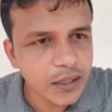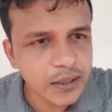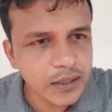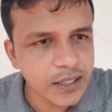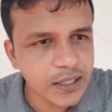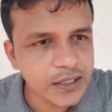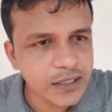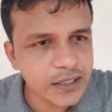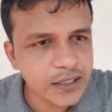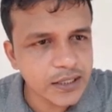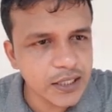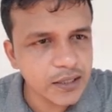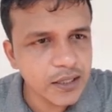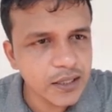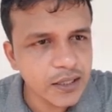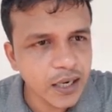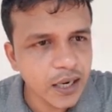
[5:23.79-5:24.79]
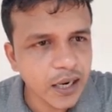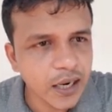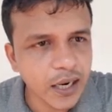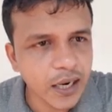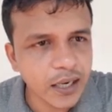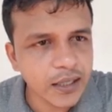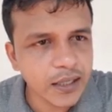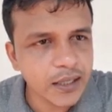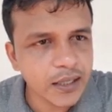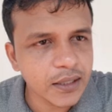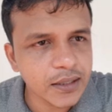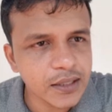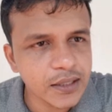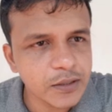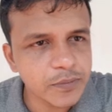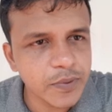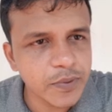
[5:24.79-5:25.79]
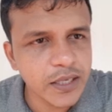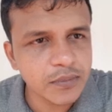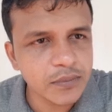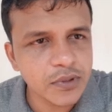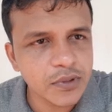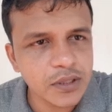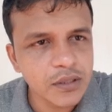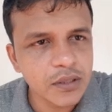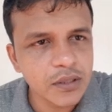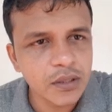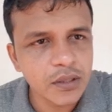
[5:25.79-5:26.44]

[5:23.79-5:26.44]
dt and this becomes